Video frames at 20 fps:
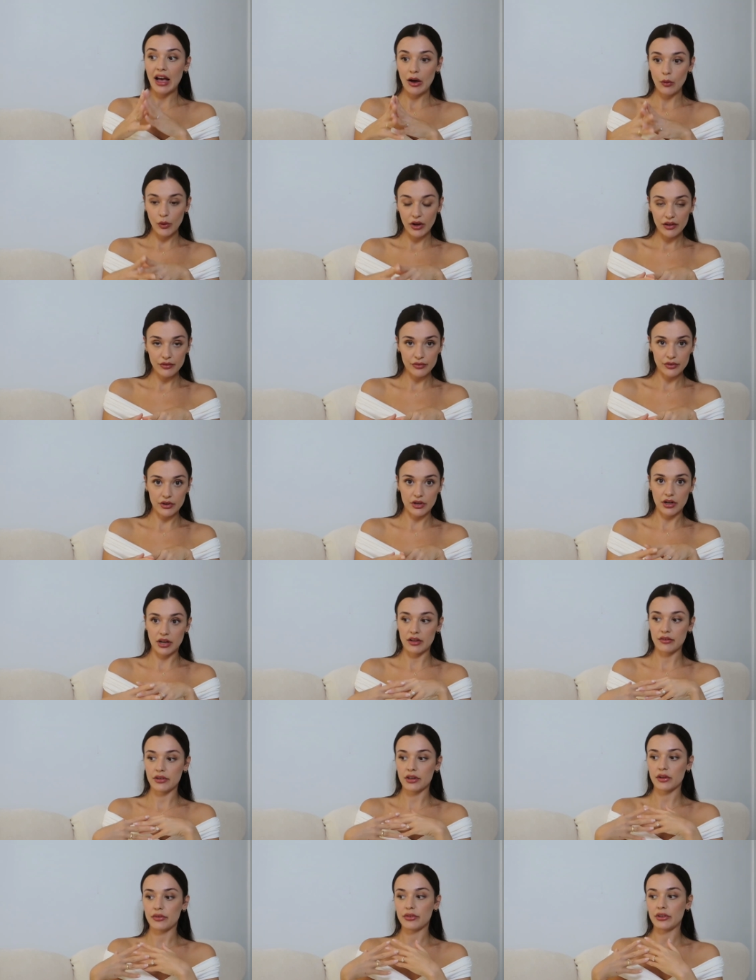However,
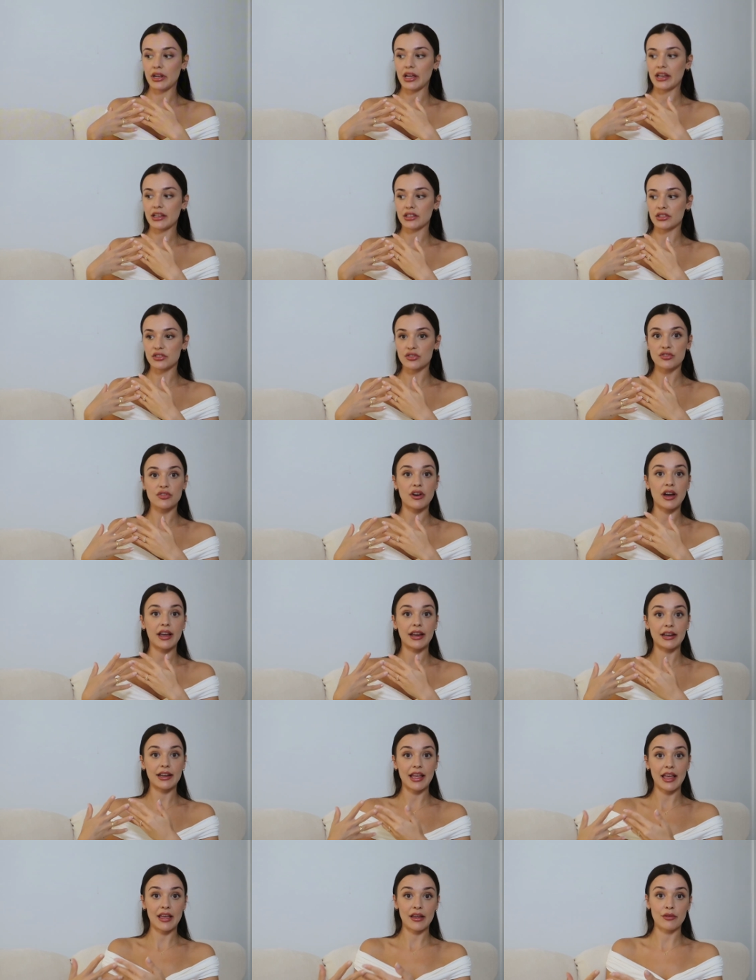even if you like
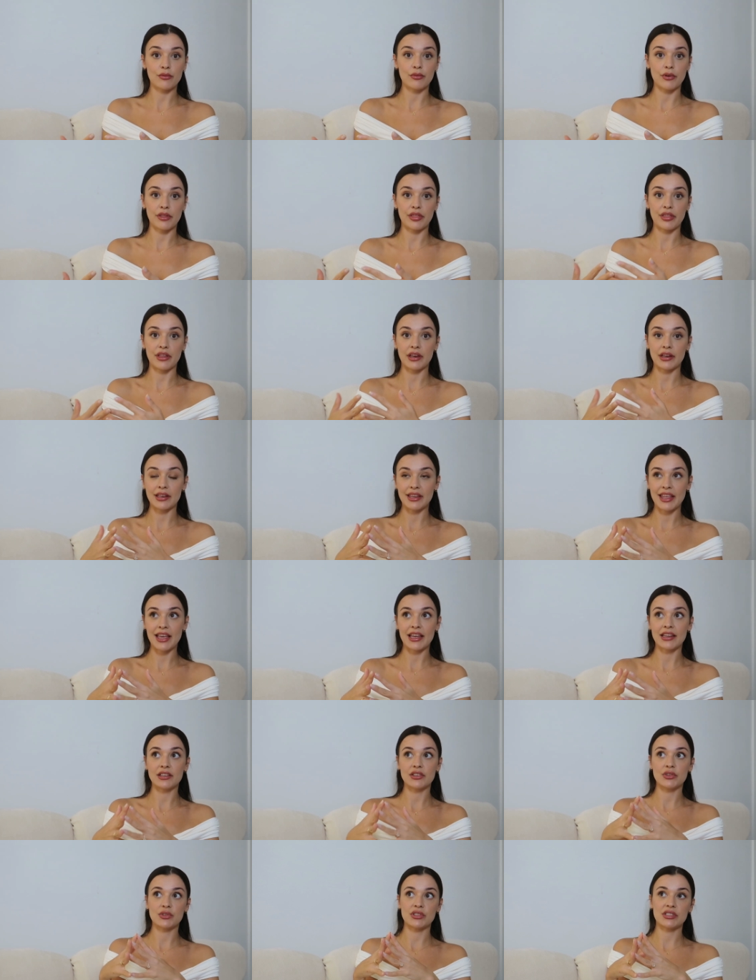trying everything,
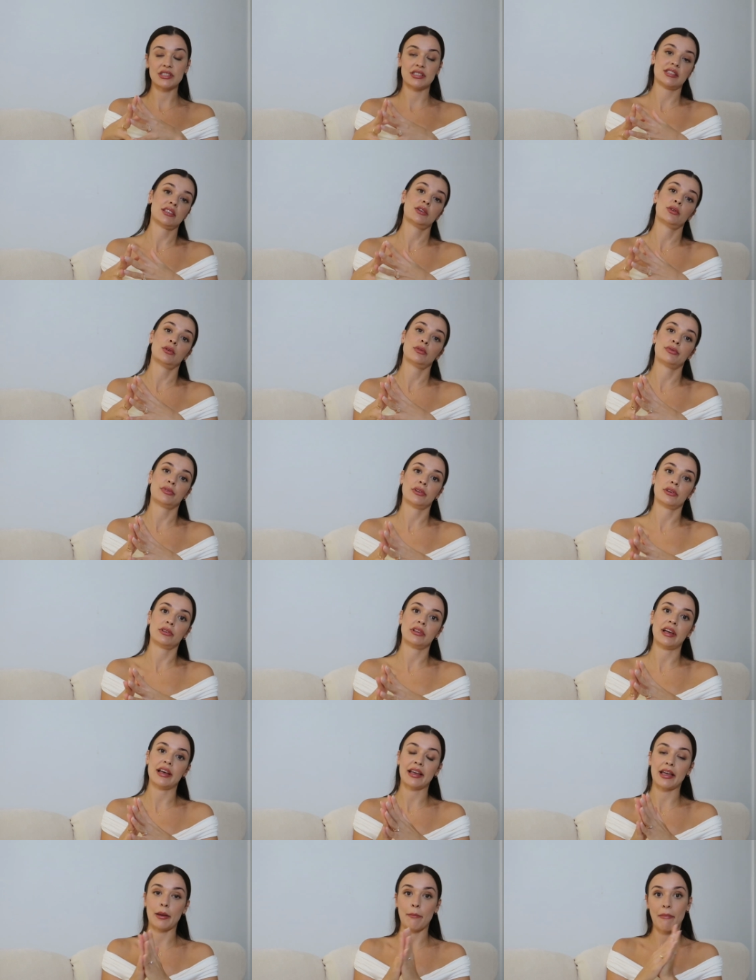yet you still feel
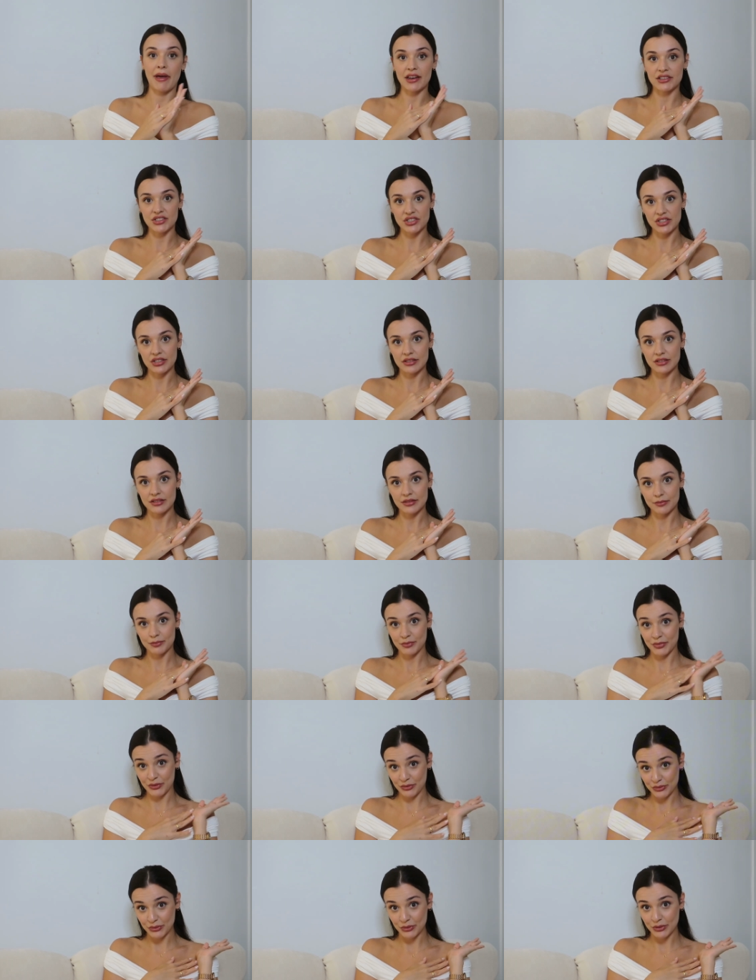like I mentioned
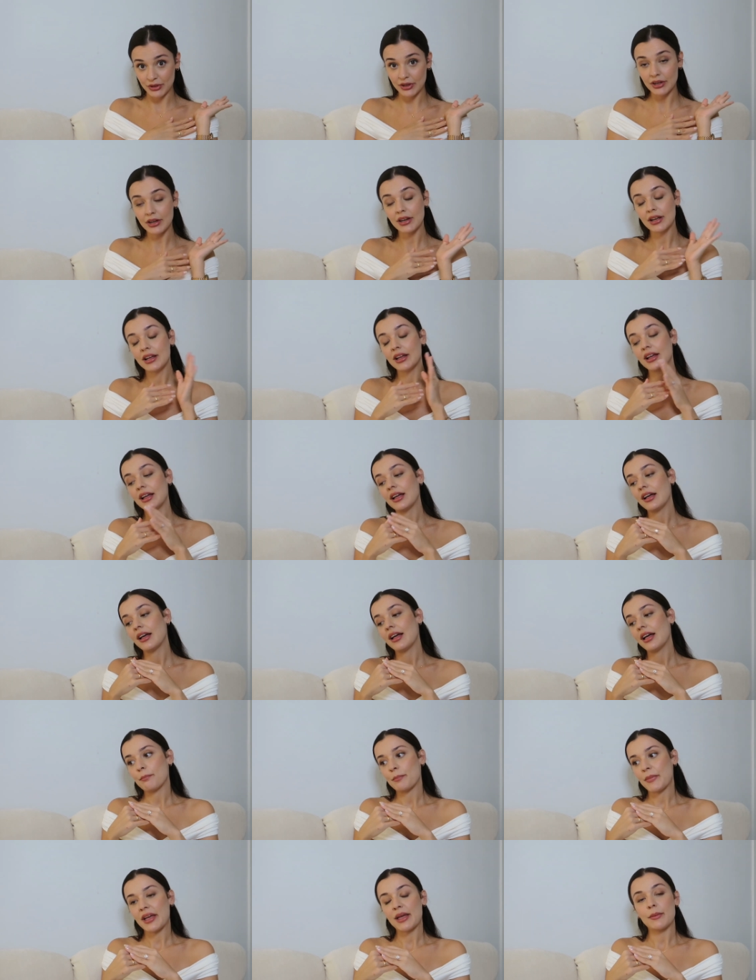before,
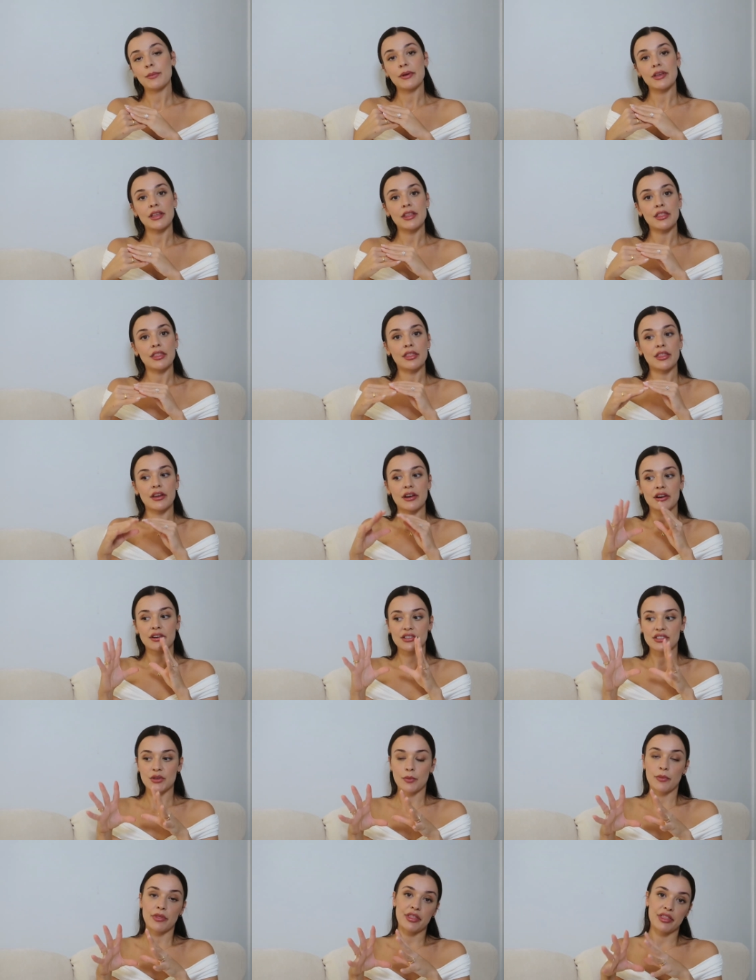maybe there
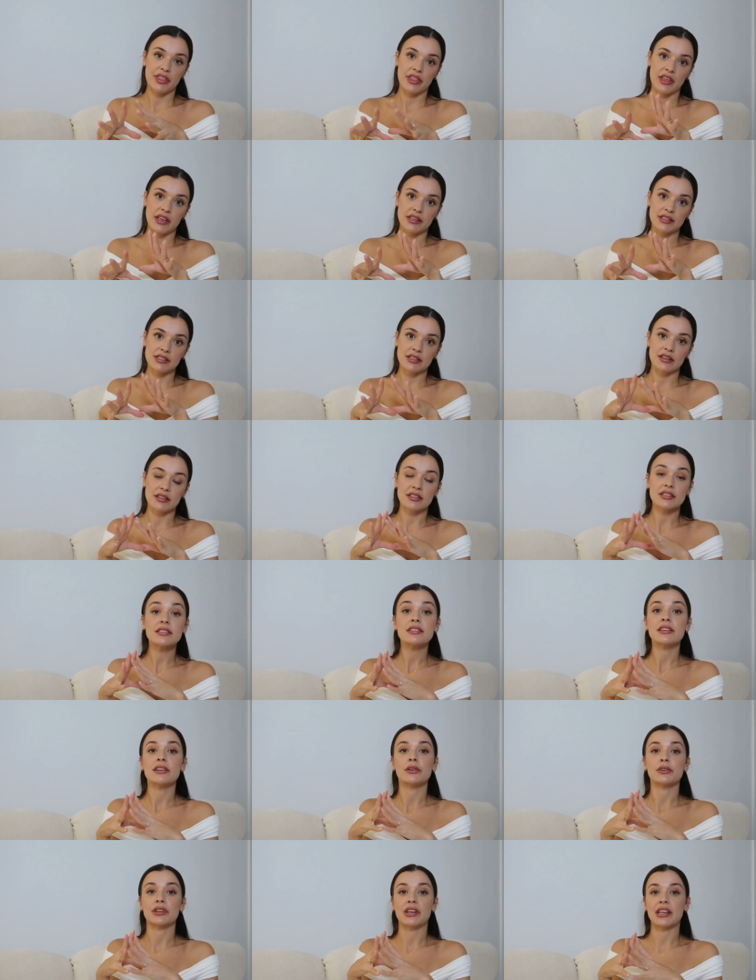are some things that
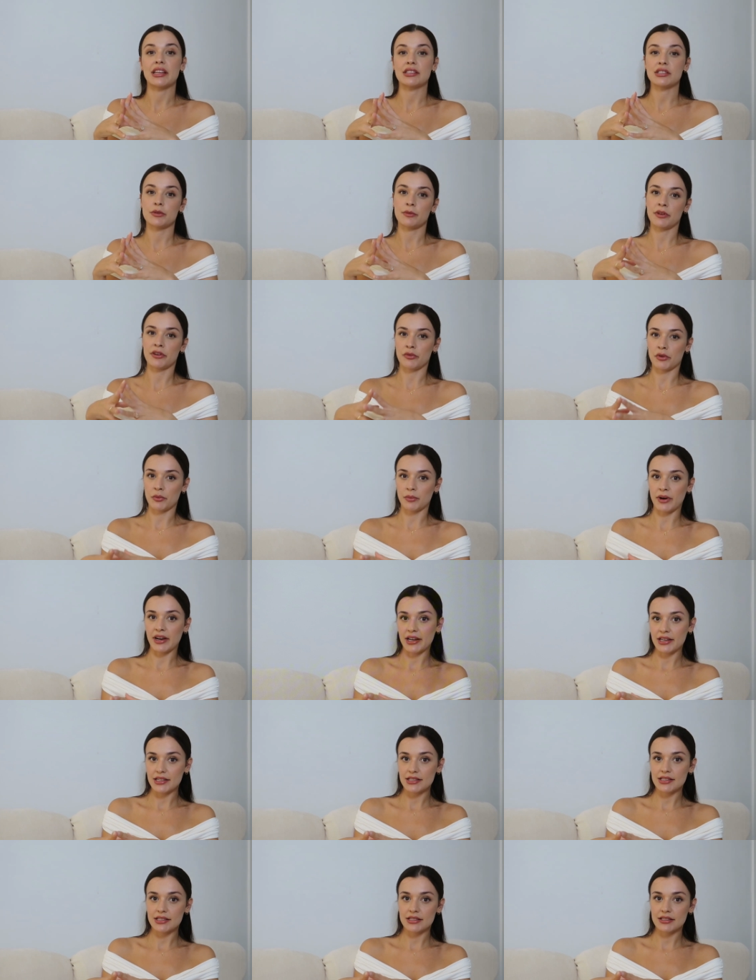still need to be
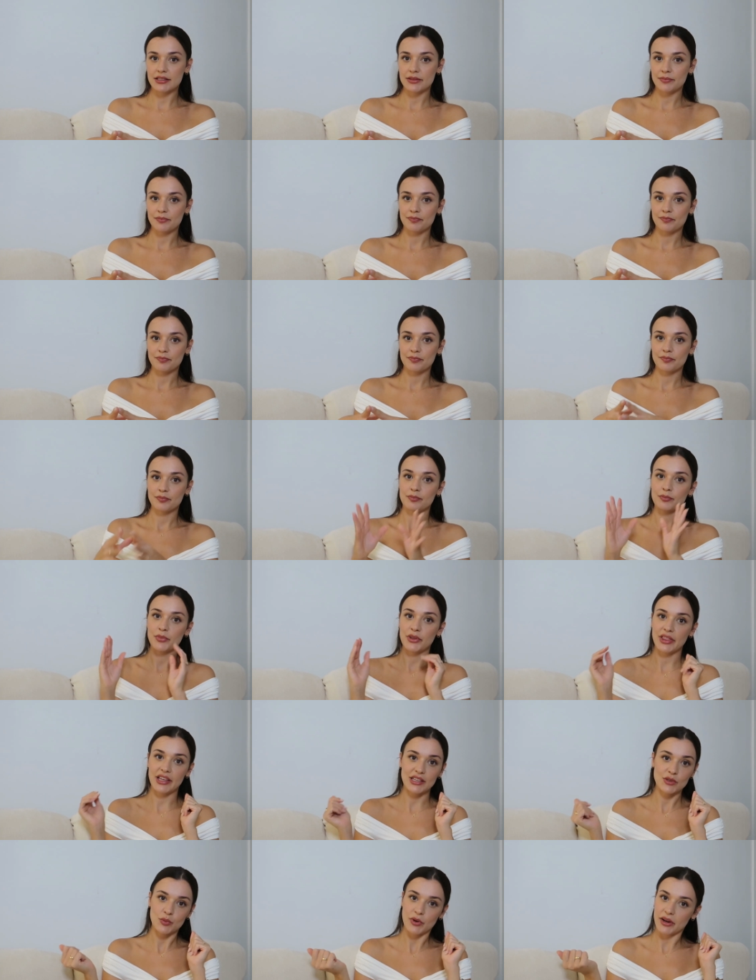revised.
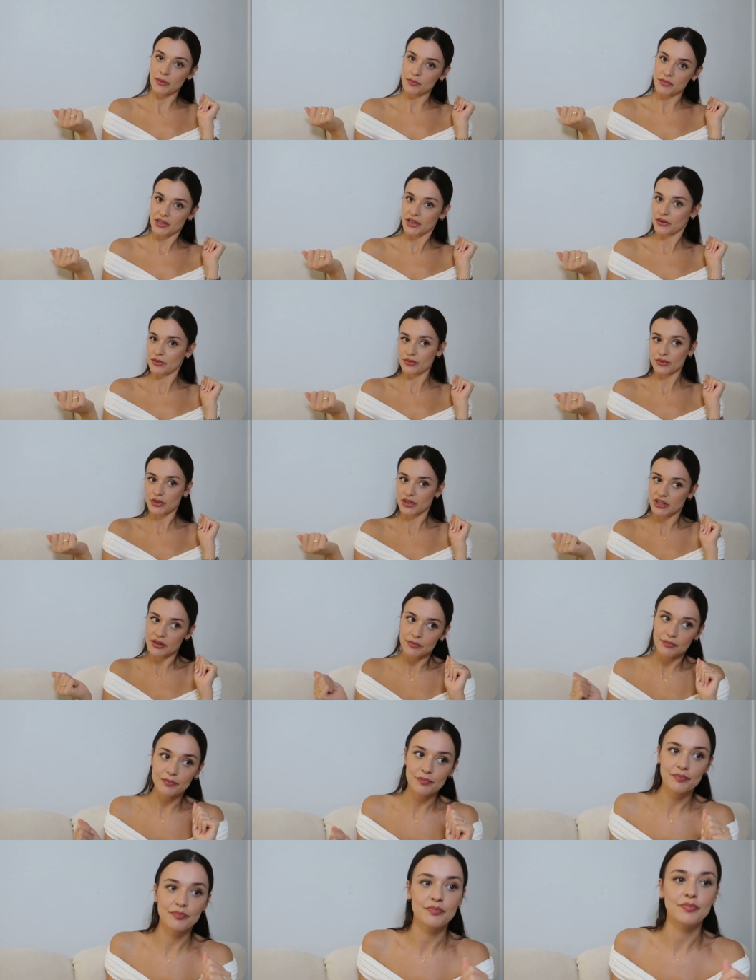But that's what I'm here for.
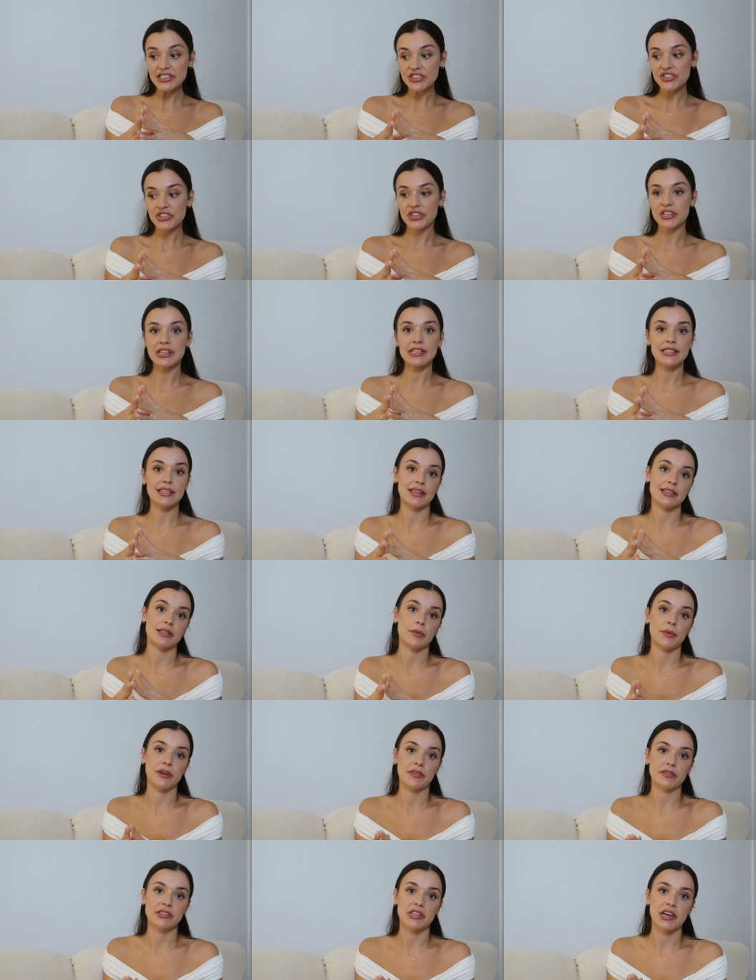This journey takes
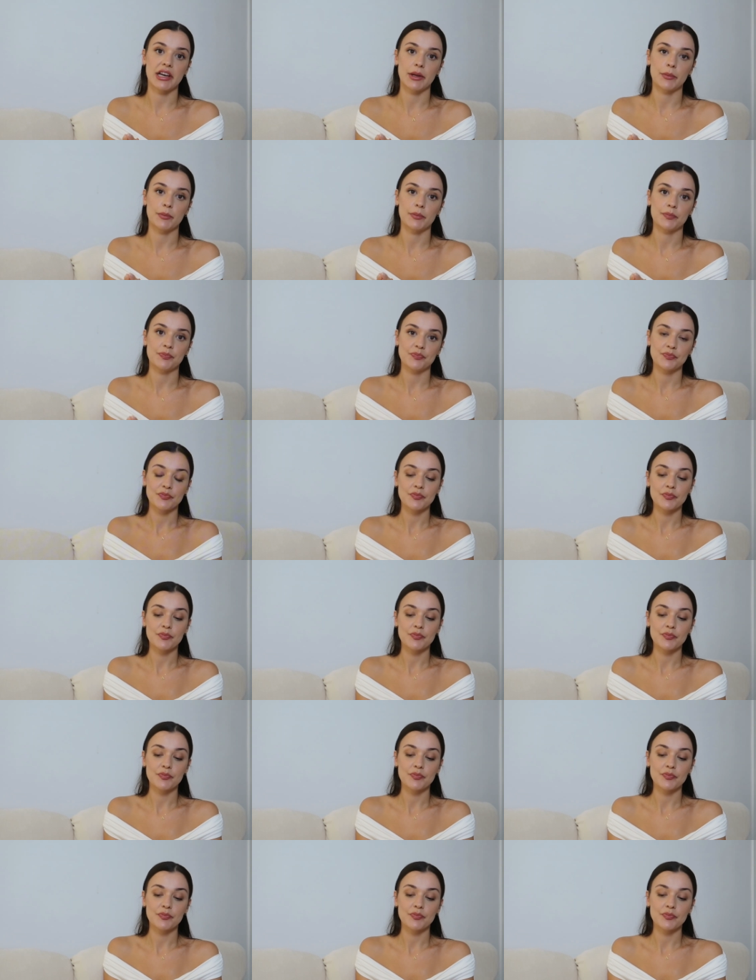a bit of time.